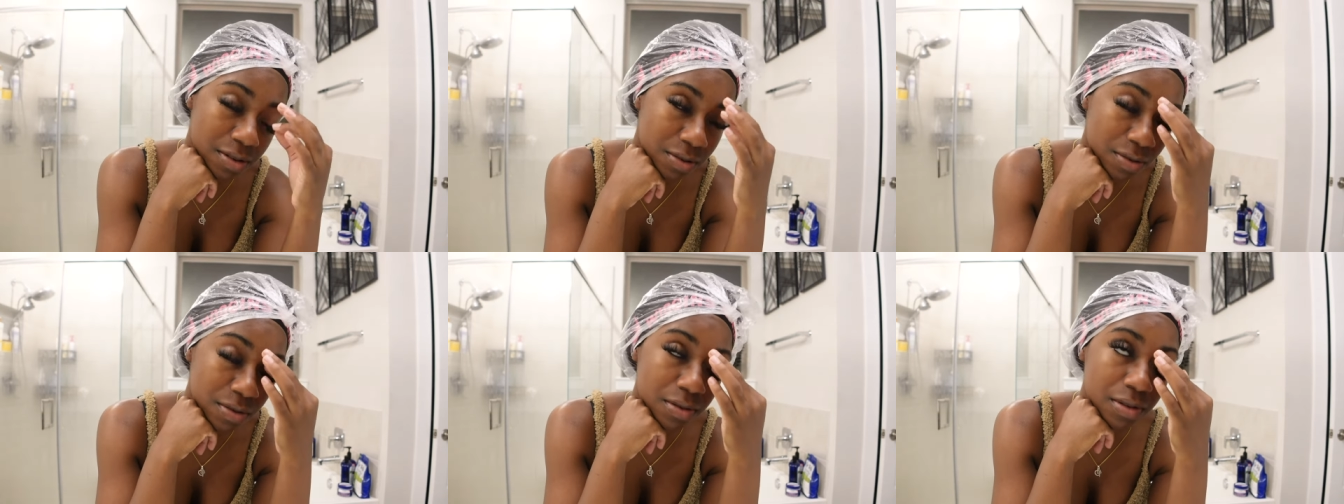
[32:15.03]

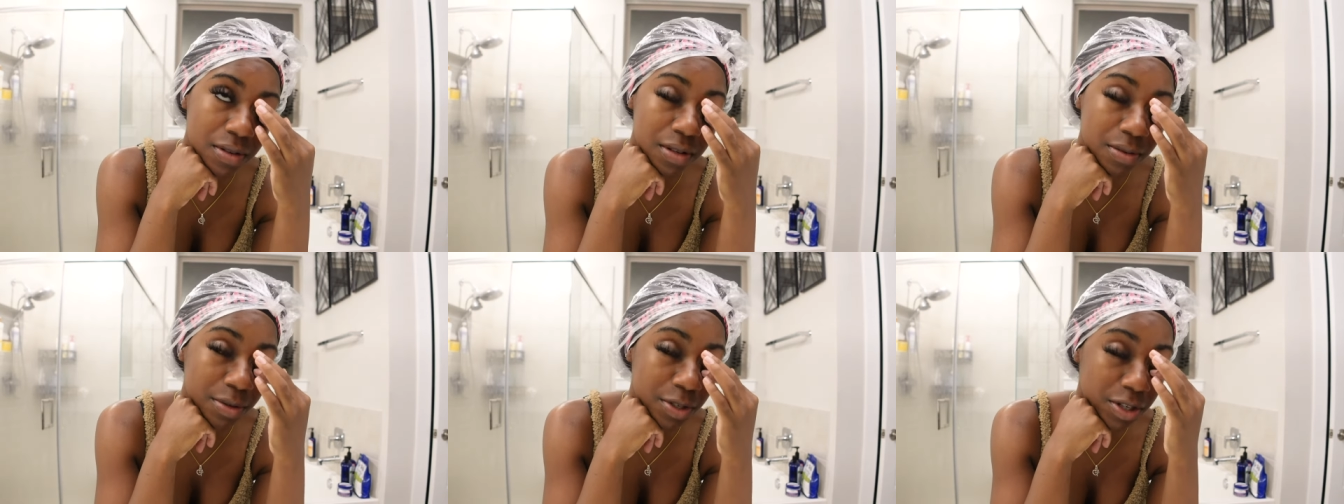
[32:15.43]
Ooh,
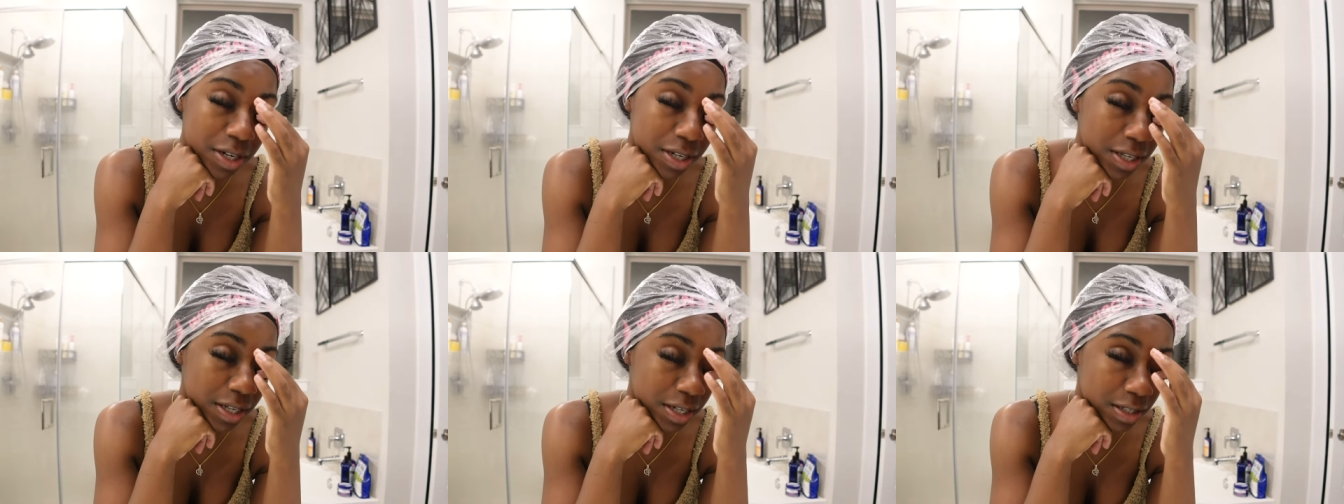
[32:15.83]
let me
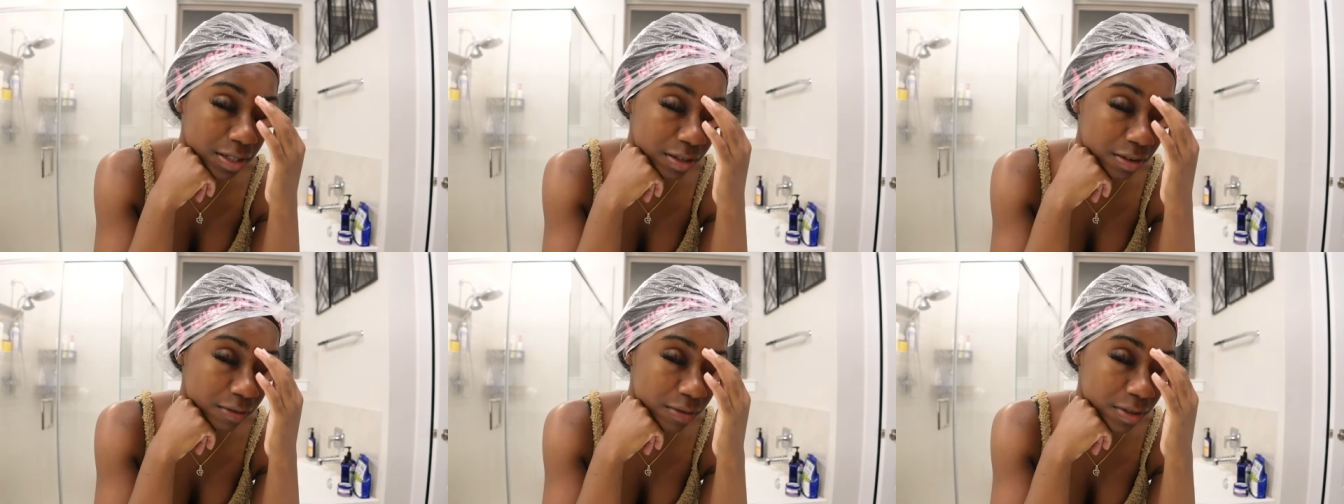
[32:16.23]
try to get
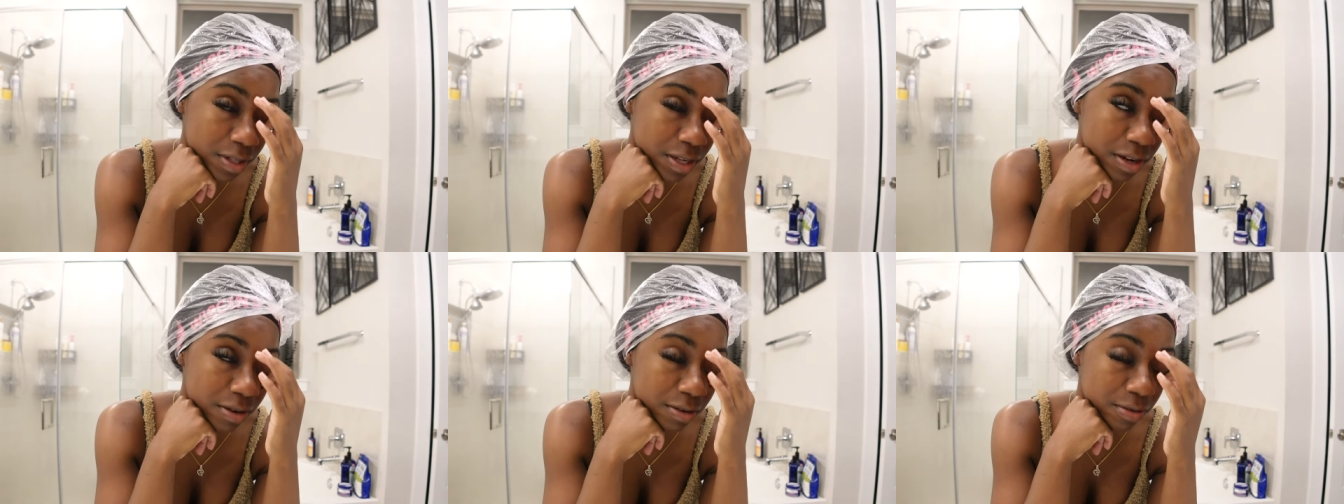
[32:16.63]
this off
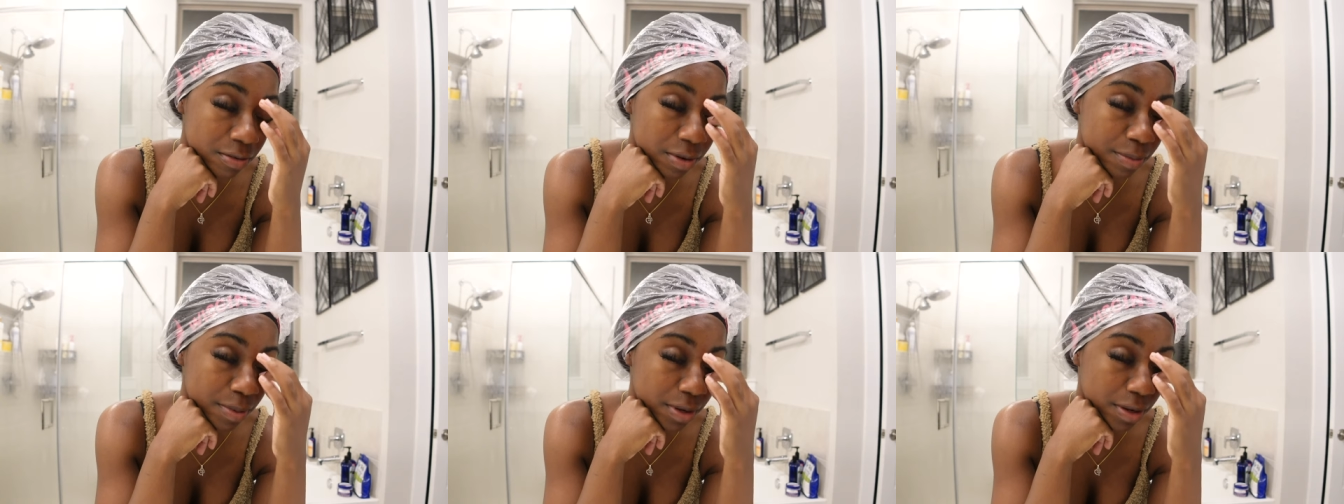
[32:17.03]
without
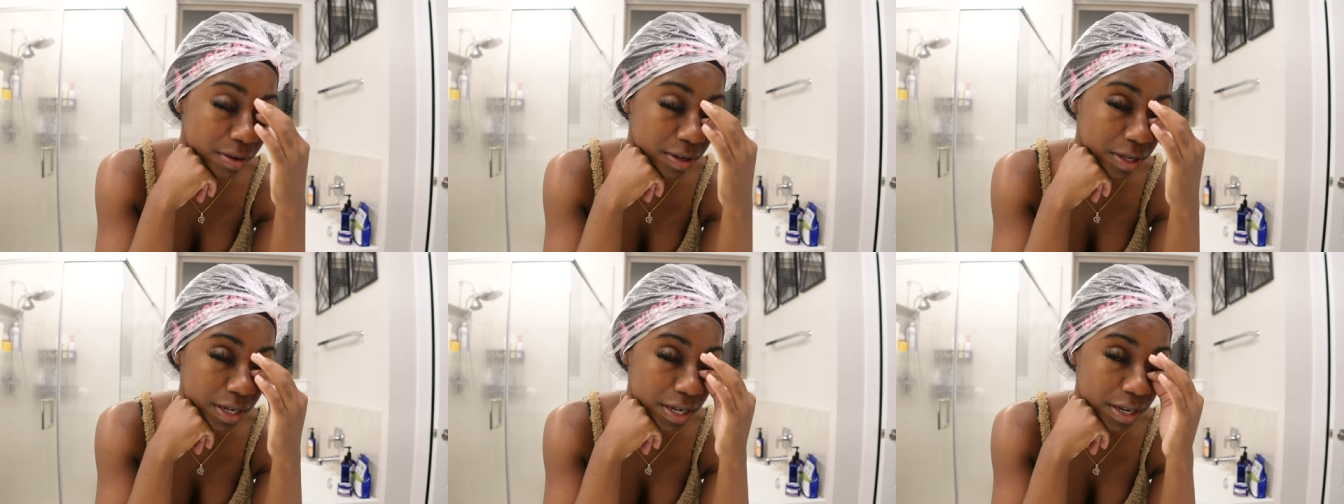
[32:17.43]
ripping.
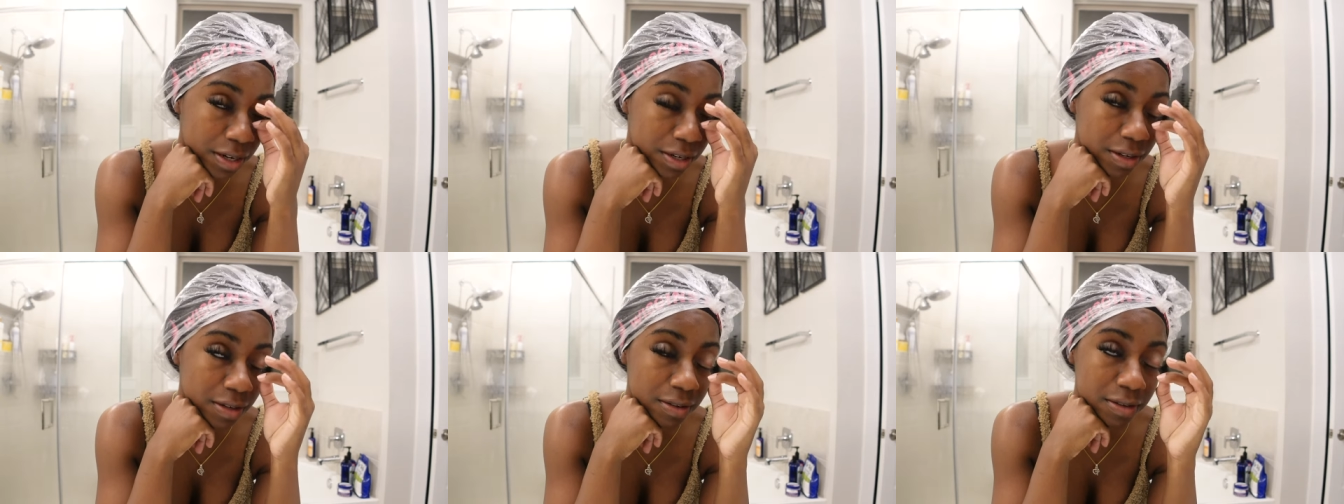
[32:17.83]
Okay,
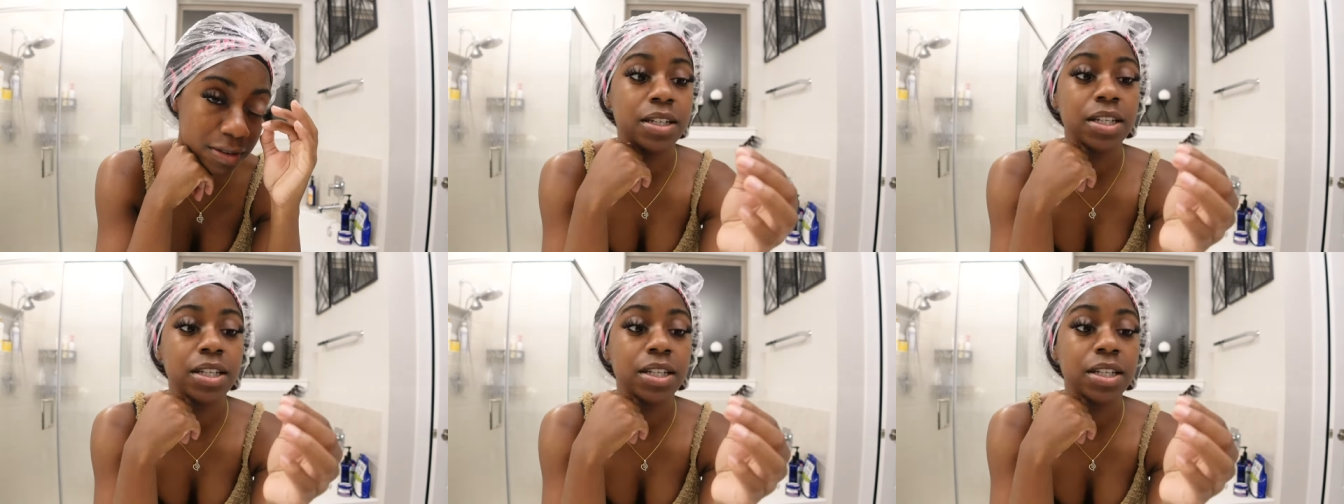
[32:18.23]
there it goes.